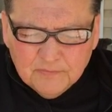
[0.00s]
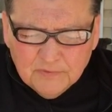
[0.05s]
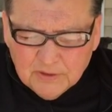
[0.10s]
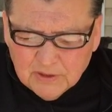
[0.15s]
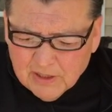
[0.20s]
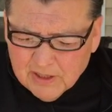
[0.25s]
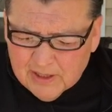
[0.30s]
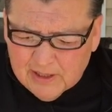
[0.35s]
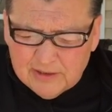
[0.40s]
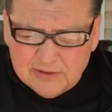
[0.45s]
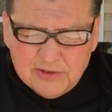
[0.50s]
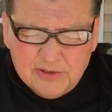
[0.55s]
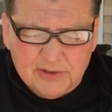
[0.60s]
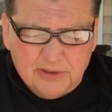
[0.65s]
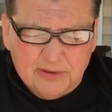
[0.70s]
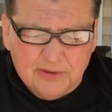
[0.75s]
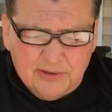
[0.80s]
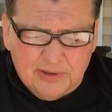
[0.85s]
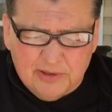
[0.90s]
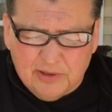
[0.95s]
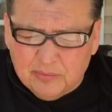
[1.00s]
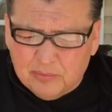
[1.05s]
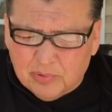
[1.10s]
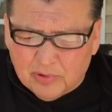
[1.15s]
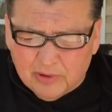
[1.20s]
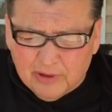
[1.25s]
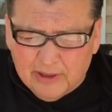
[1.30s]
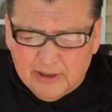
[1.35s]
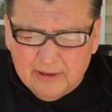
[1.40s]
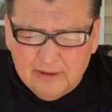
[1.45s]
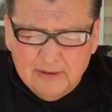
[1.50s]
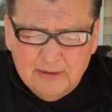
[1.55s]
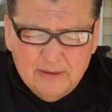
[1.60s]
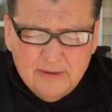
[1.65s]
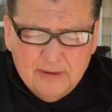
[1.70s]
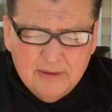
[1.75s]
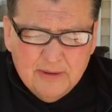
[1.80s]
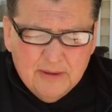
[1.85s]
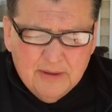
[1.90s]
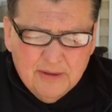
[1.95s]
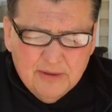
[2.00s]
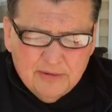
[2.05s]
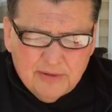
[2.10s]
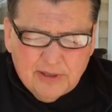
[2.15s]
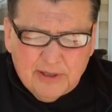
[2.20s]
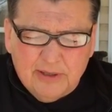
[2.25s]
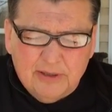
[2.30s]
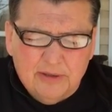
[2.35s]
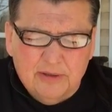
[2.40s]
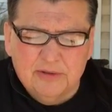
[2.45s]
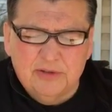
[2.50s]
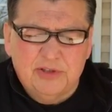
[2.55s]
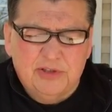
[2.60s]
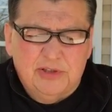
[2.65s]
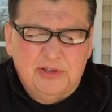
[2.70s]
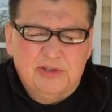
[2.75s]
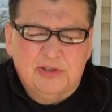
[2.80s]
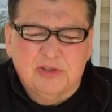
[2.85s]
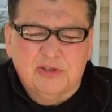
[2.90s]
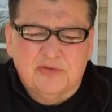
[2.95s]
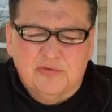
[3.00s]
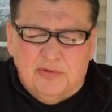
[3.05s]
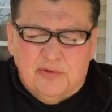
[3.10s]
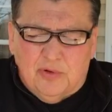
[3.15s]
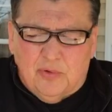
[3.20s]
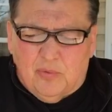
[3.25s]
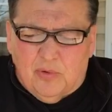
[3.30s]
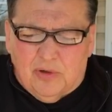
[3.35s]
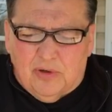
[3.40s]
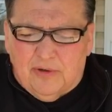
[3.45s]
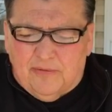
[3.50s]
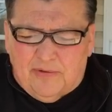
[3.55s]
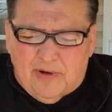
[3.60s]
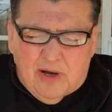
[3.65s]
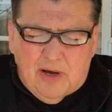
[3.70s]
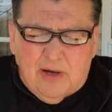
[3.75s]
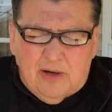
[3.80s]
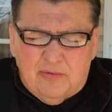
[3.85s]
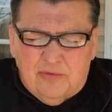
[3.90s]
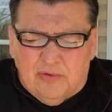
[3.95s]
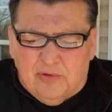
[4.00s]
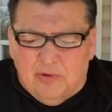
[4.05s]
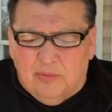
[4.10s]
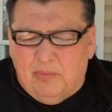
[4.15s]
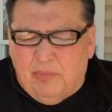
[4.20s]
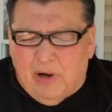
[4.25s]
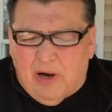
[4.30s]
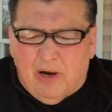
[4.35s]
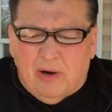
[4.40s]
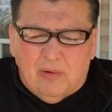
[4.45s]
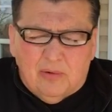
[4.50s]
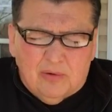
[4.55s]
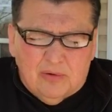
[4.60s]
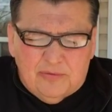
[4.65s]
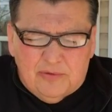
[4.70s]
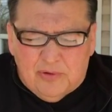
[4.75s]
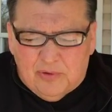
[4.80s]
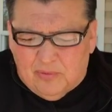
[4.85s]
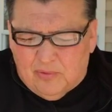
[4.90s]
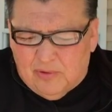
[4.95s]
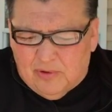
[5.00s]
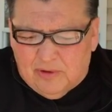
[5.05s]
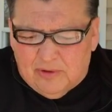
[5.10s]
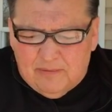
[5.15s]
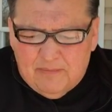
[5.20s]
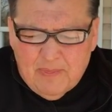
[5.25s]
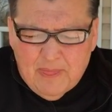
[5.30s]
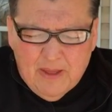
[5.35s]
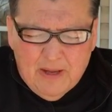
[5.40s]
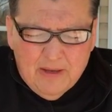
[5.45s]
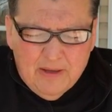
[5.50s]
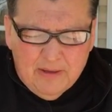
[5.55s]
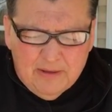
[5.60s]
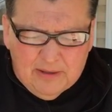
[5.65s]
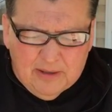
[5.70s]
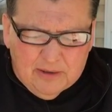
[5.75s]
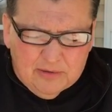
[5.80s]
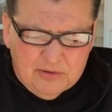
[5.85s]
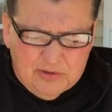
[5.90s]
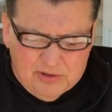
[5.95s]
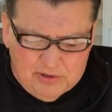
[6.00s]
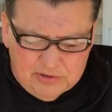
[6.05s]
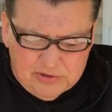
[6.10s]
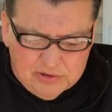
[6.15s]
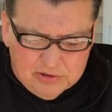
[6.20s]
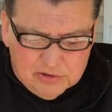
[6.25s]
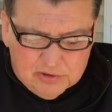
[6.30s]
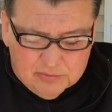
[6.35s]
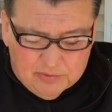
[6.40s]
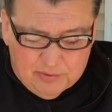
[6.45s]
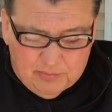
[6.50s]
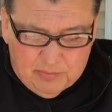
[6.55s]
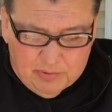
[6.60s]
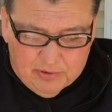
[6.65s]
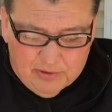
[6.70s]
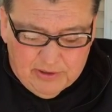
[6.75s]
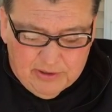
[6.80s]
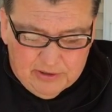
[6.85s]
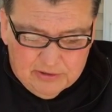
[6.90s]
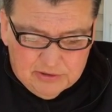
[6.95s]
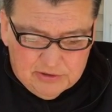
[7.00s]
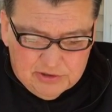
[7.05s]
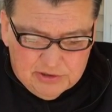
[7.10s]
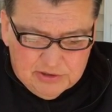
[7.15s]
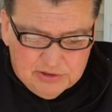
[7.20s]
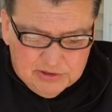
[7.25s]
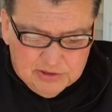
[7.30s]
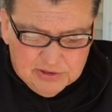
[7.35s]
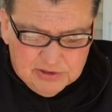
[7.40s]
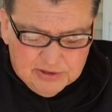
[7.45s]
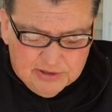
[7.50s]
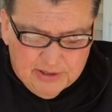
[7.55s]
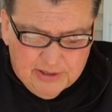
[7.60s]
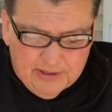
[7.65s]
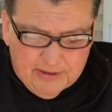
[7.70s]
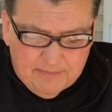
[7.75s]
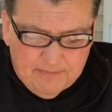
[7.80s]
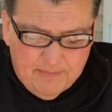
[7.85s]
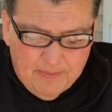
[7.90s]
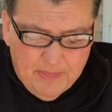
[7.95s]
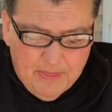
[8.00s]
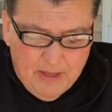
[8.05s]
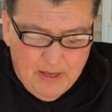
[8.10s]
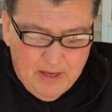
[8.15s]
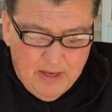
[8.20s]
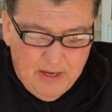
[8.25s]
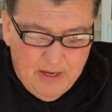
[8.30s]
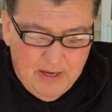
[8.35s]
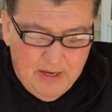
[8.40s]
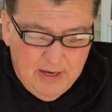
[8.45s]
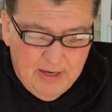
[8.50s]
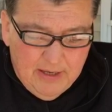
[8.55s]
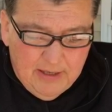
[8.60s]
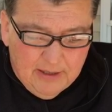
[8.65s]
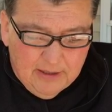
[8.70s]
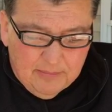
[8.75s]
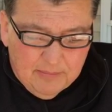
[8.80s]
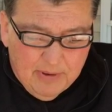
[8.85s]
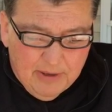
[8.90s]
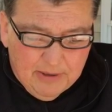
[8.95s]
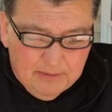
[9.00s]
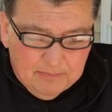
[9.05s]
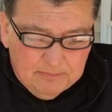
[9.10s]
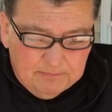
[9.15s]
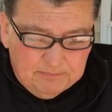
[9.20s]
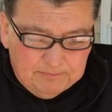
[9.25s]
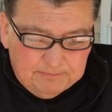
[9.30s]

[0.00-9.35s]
constantly in prayer. Thank you, Jesus, for the Word of God, for the power of your Word. Now touch us, we pray, in Jesus' name. Amen.